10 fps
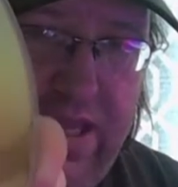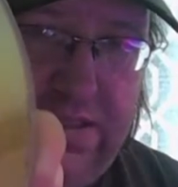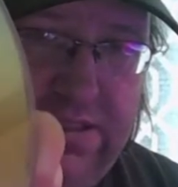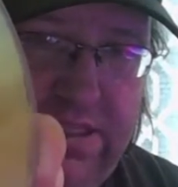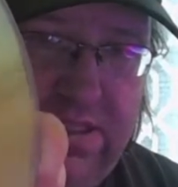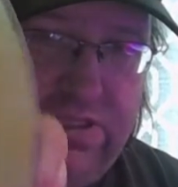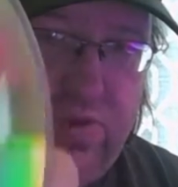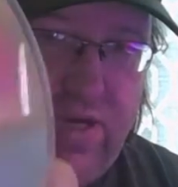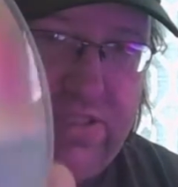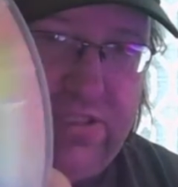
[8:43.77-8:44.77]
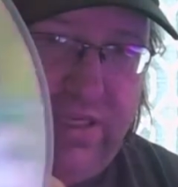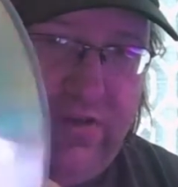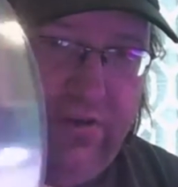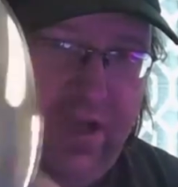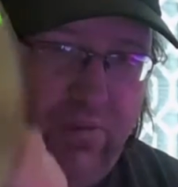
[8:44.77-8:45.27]
see any scratches on
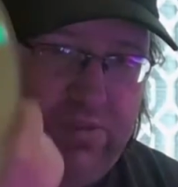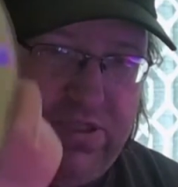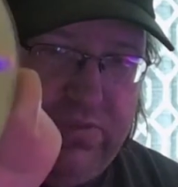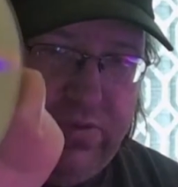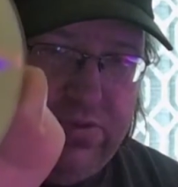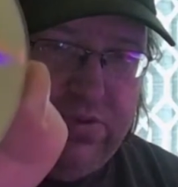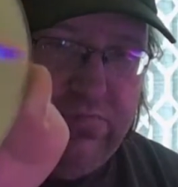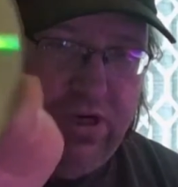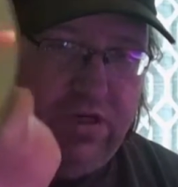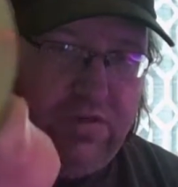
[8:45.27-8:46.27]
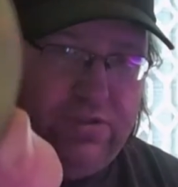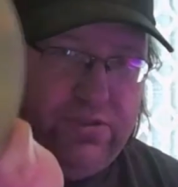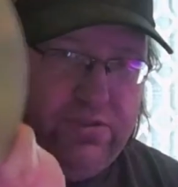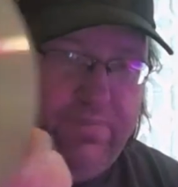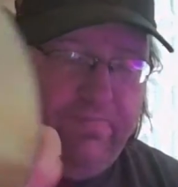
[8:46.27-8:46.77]
there now besides for those 2
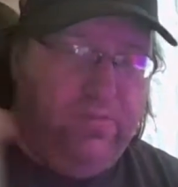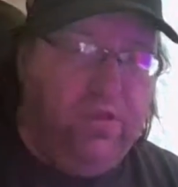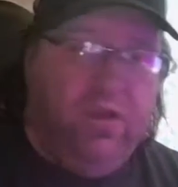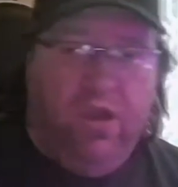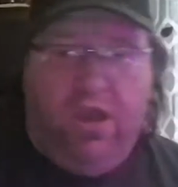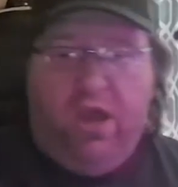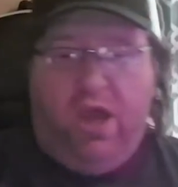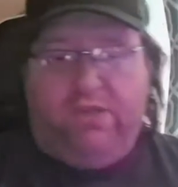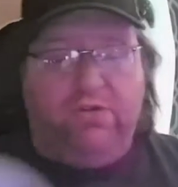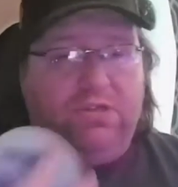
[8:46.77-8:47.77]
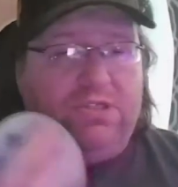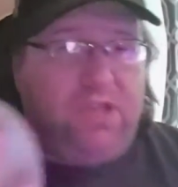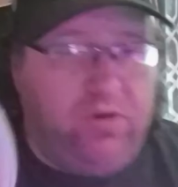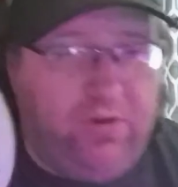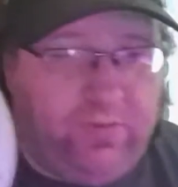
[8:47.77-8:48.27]
marks. I took this
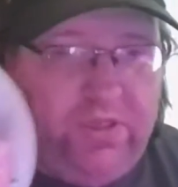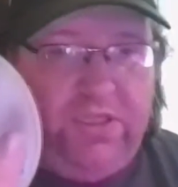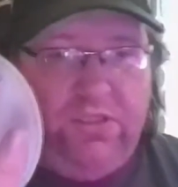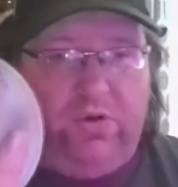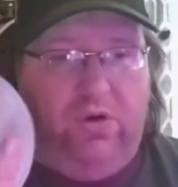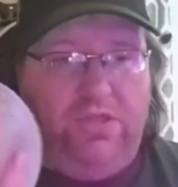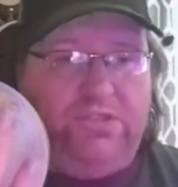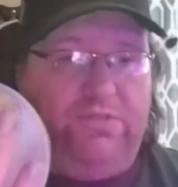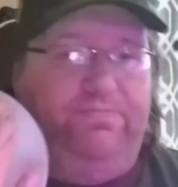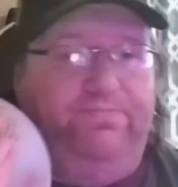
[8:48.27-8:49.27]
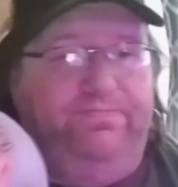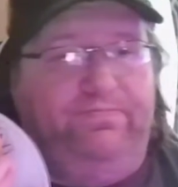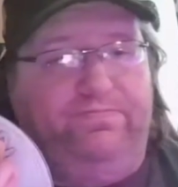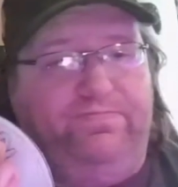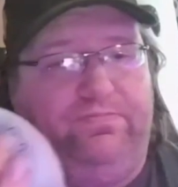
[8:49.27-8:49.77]
down to Freaky Toys
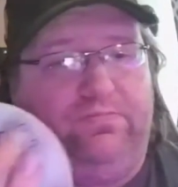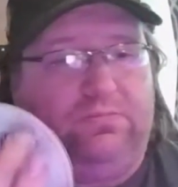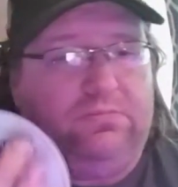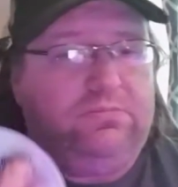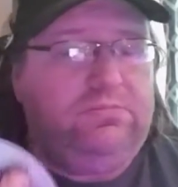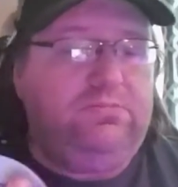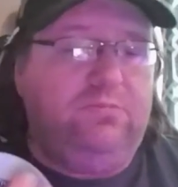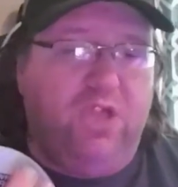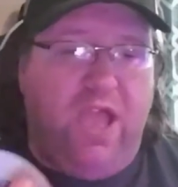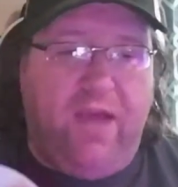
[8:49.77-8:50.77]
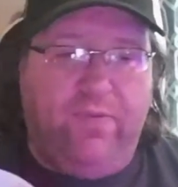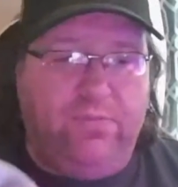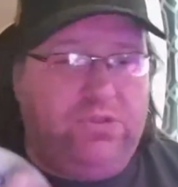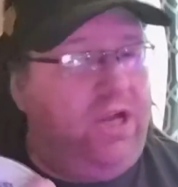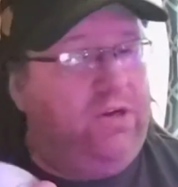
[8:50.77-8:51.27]
to have
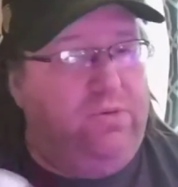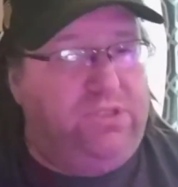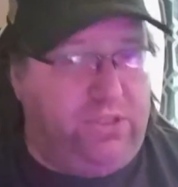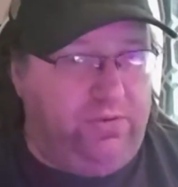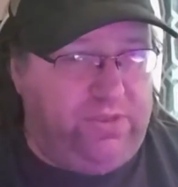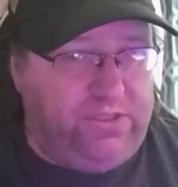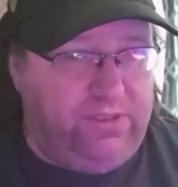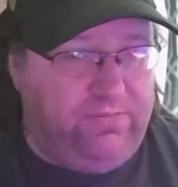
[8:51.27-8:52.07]
them try to resurface it.